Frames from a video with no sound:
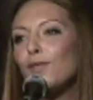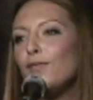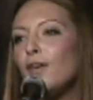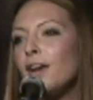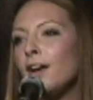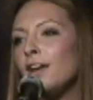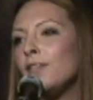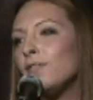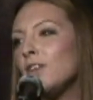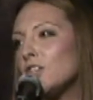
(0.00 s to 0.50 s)

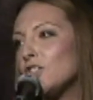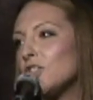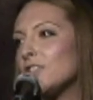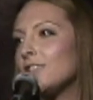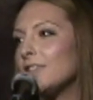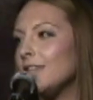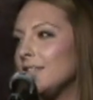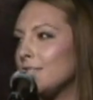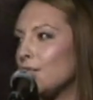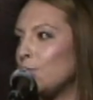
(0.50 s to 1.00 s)
Very
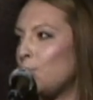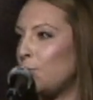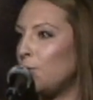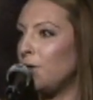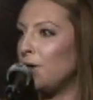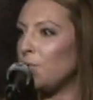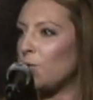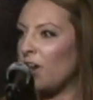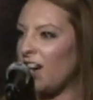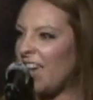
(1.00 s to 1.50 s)
viciously to the
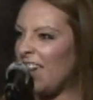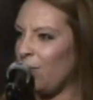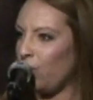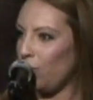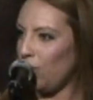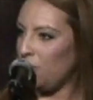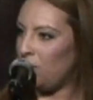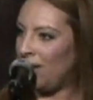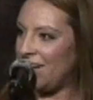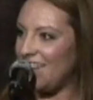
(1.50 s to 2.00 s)
point where
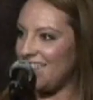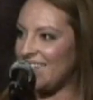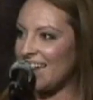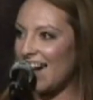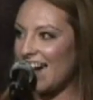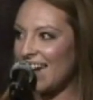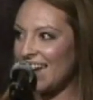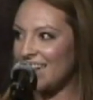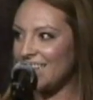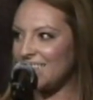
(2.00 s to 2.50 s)
everybody
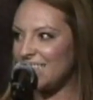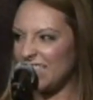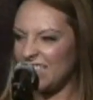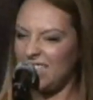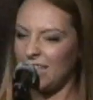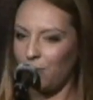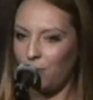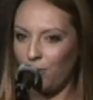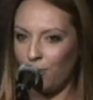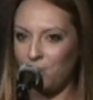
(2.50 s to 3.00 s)
dies
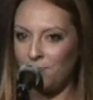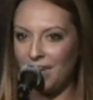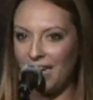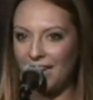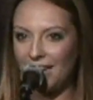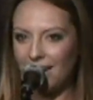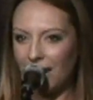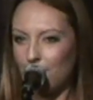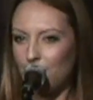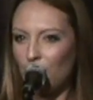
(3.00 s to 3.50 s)
except for
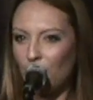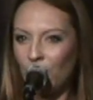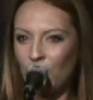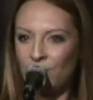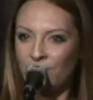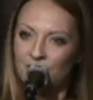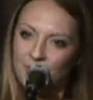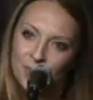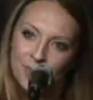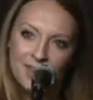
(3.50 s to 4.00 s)
me, and I'm the
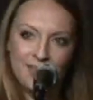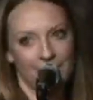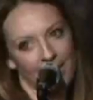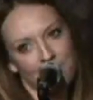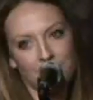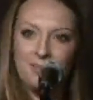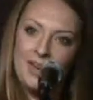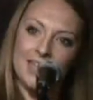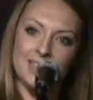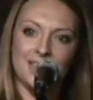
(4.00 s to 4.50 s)
only one
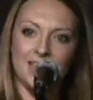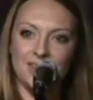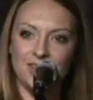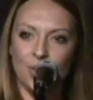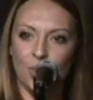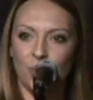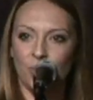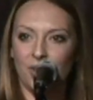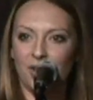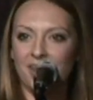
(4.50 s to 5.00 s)
that makes it
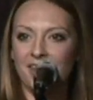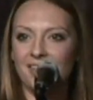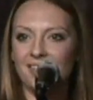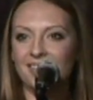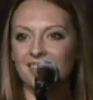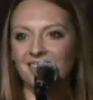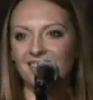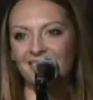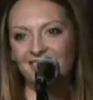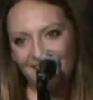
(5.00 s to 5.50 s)
to
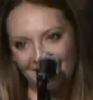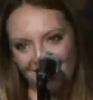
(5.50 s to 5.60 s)
Oregon.